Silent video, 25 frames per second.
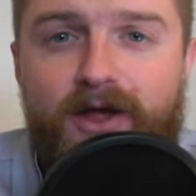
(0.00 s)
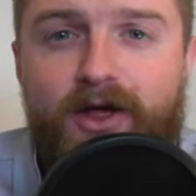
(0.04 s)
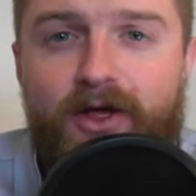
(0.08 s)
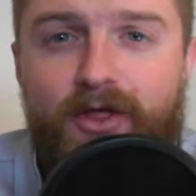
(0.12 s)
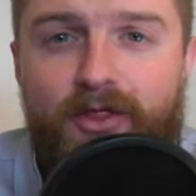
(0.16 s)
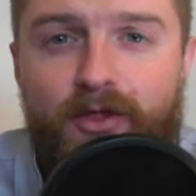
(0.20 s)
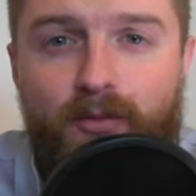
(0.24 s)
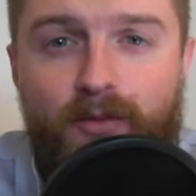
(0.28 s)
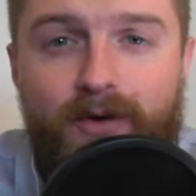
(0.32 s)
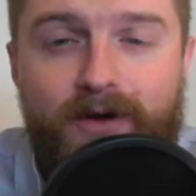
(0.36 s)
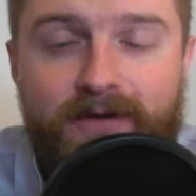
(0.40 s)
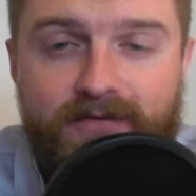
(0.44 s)

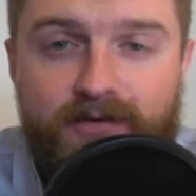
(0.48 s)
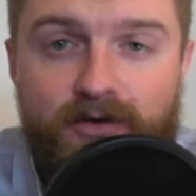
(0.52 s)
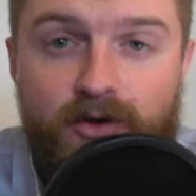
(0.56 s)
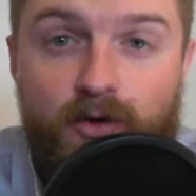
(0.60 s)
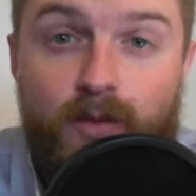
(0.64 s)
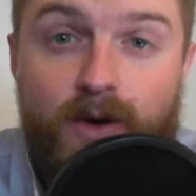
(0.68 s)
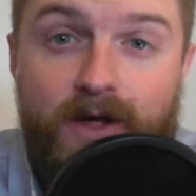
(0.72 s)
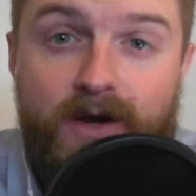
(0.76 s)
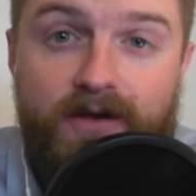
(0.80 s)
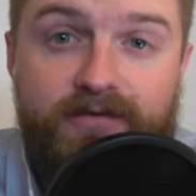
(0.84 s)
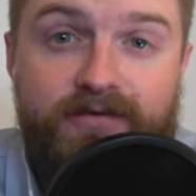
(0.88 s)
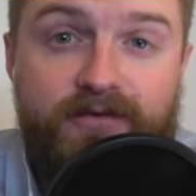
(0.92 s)
The reason you
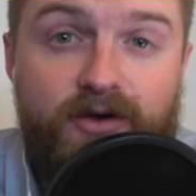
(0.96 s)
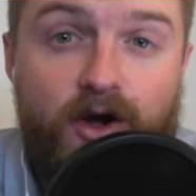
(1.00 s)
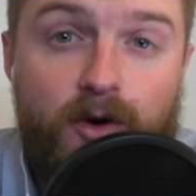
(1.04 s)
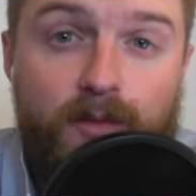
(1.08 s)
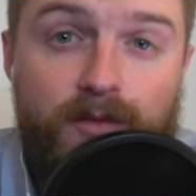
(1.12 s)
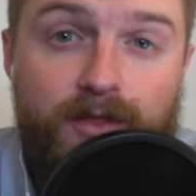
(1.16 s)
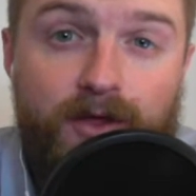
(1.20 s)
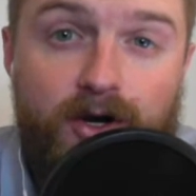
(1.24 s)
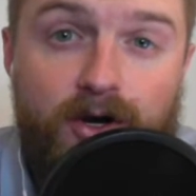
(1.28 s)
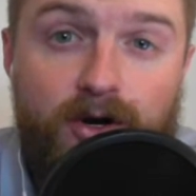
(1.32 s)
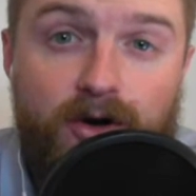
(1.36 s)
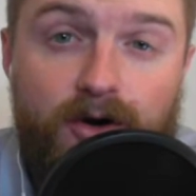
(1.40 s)
want to start
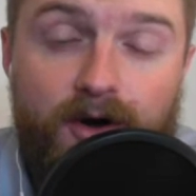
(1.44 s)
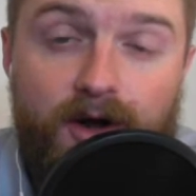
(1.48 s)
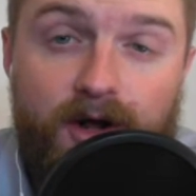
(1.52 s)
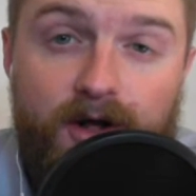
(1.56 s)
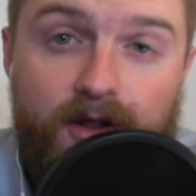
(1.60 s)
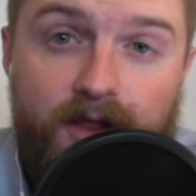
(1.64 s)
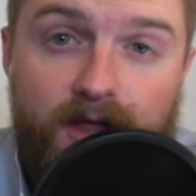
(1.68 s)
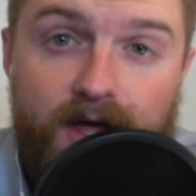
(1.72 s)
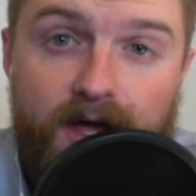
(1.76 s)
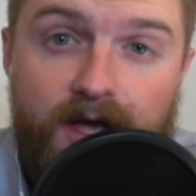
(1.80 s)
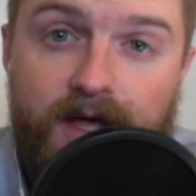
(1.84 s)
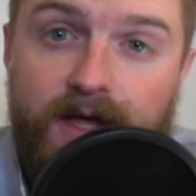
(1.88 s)
with a current
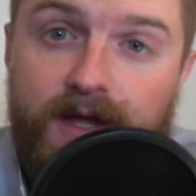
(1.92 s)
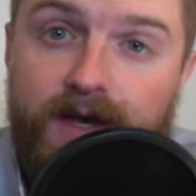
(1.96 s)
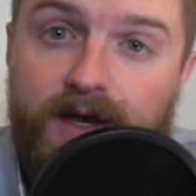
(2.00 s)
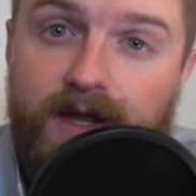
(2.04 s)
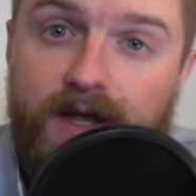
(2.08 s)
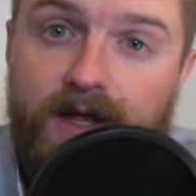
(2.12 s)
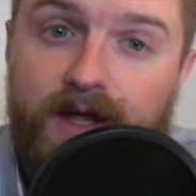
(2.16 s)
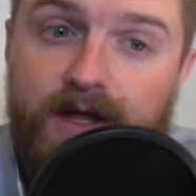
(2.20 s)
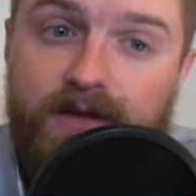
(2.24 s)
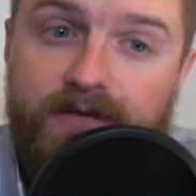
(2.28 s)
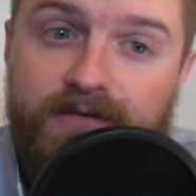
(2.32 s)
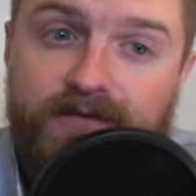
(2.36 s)
client
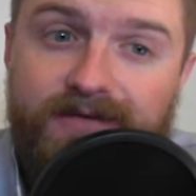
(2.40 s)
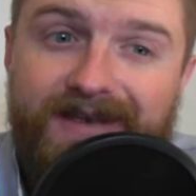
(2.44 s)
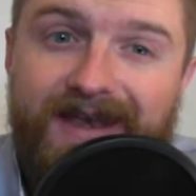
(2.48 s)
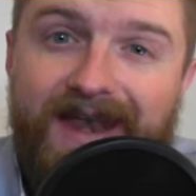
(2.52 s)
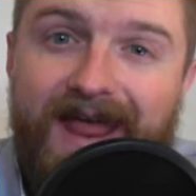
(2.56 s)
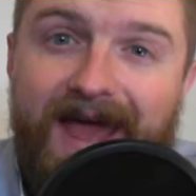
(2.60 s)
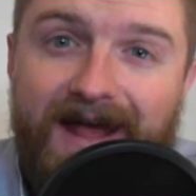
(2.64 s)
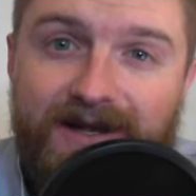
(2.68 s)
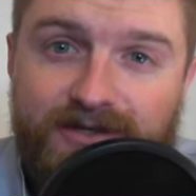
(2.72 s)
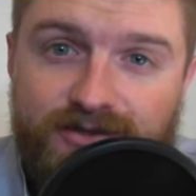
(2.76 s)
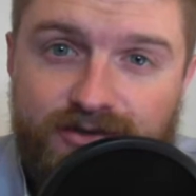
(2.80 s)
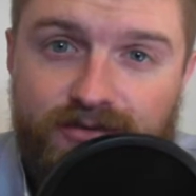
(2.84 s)
is
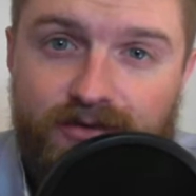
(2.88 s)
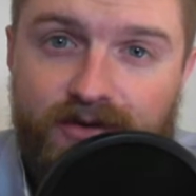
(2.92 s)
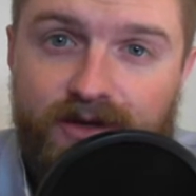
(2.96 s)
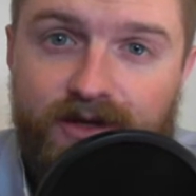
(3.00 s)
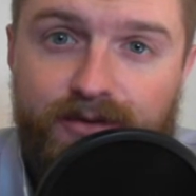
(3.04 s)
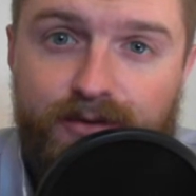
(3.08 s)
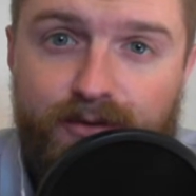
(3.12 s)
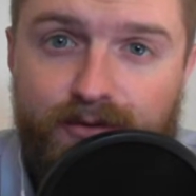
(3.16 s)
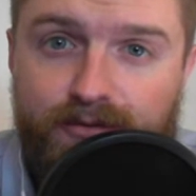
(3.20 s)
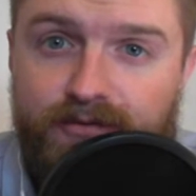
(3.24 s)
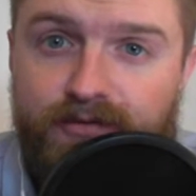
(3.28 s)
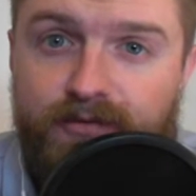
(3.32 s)
naturally
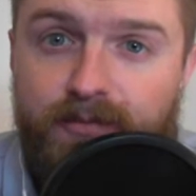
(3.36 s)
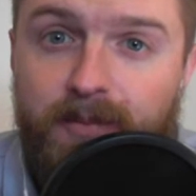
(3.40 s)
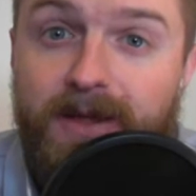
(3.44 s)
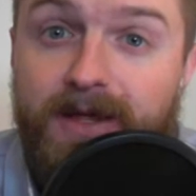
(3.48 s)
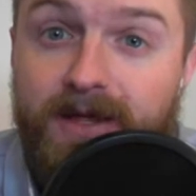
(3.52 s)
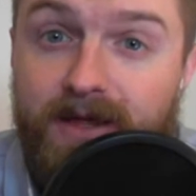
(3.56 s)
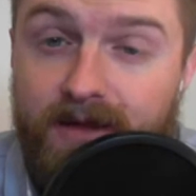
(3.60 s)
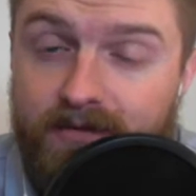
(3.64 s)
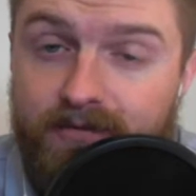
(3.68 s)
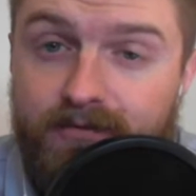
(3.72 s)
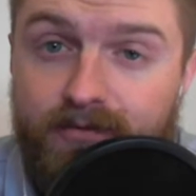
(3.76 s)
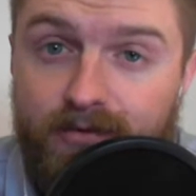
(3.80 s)
they're
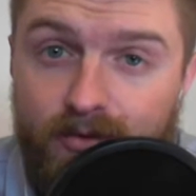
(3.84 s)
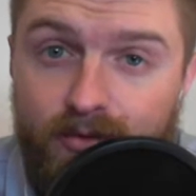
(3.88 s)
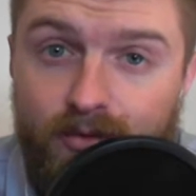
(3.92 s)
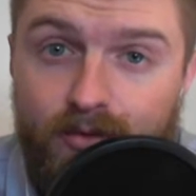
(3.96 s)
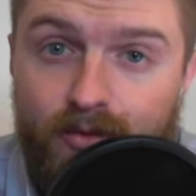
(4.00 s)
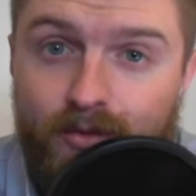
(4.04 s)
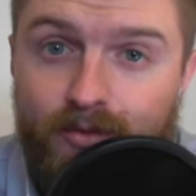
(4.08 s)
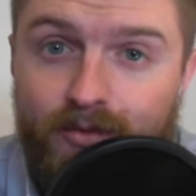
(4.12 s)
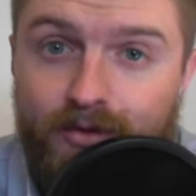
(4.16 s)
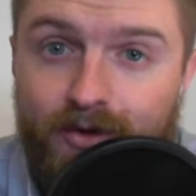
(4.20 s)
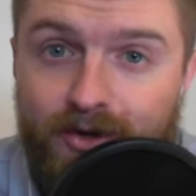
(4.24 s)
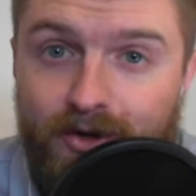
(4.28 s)
speaking
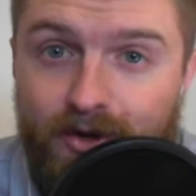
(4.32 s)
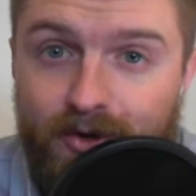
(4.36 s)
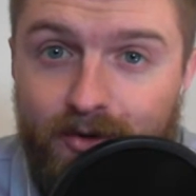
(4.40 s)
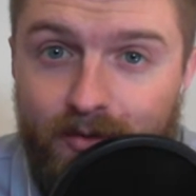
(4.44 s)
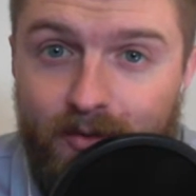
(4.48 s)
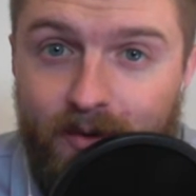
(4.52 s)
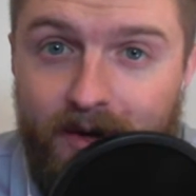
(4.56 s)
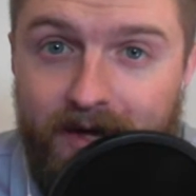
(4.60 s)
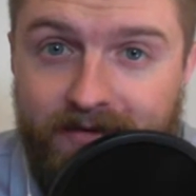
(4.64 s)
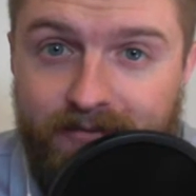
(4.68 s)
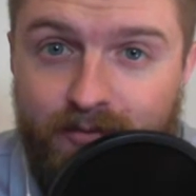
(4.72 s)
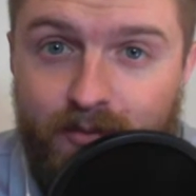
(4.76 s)
to
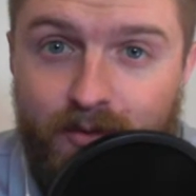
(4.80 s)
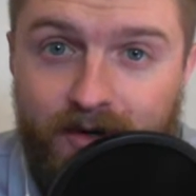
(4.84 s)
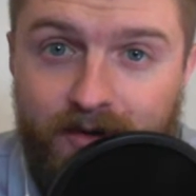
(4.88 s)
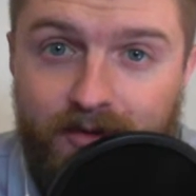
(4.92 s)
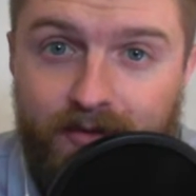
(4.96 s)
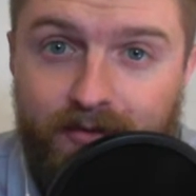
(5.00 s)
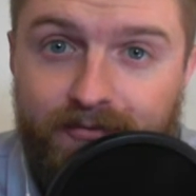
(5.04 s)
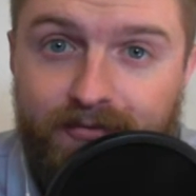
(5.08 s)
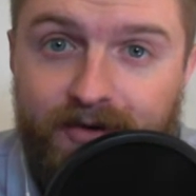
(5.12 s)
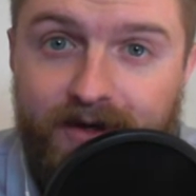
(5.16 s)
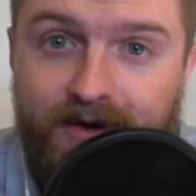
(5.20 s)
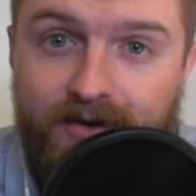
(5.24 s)
you as one of
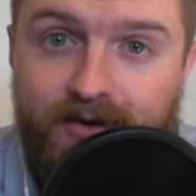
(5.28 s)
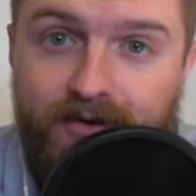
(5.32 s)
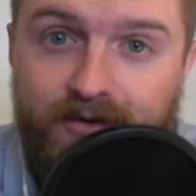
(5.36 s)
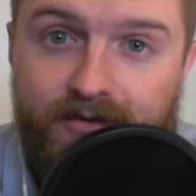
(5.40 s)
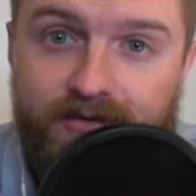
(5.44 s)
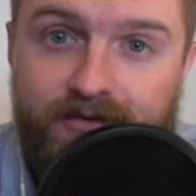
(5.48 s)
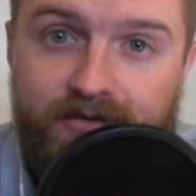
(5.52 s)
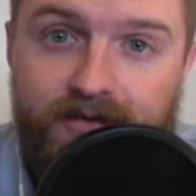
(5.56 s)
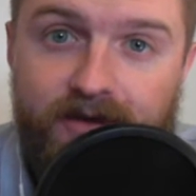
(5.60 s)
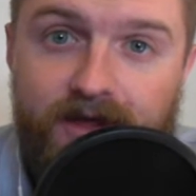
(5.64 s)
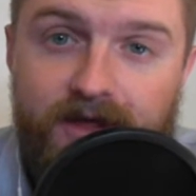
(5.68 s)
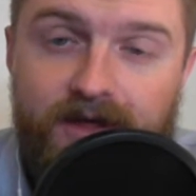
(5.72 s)
their
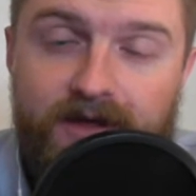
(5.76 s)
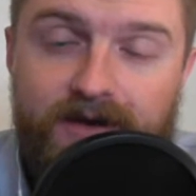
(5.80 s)
vendors.